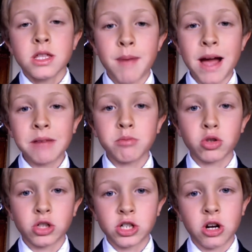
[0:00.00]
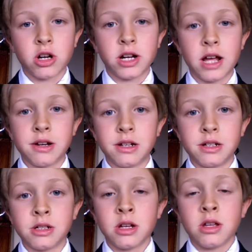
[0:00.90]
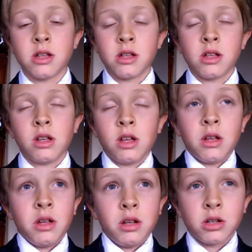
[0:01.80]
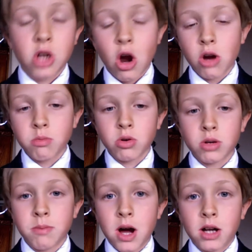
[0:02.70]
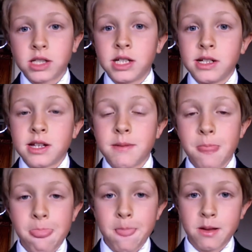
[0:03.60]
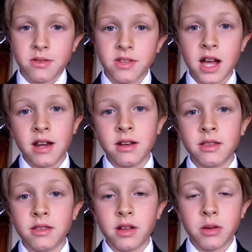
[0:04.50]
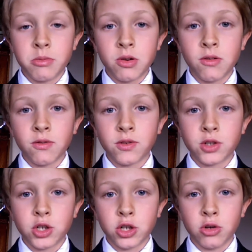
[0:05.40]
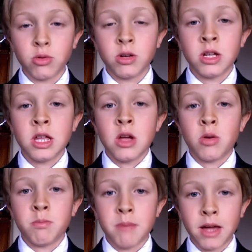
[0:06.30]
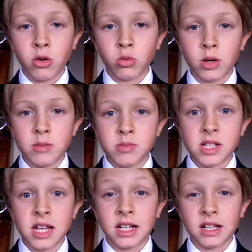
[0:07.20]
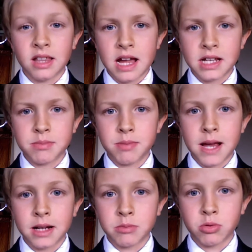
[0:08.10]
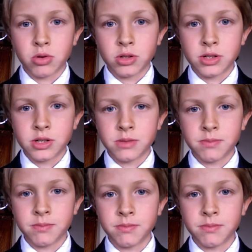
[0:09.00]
The backboard started out as cardboard boxes. Then they moved to metal rims and glass backboards.